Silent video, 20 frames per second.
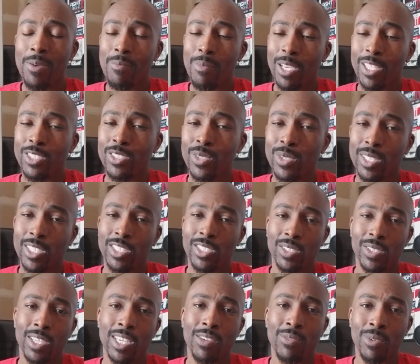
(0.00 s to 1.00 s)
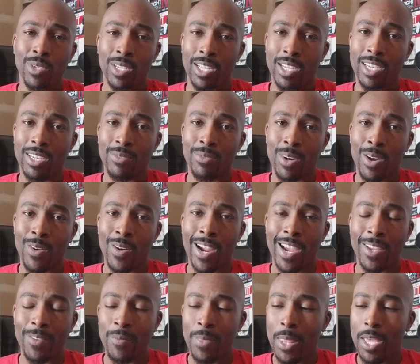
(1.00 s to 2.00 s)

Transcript: Make sure that you give love, all right?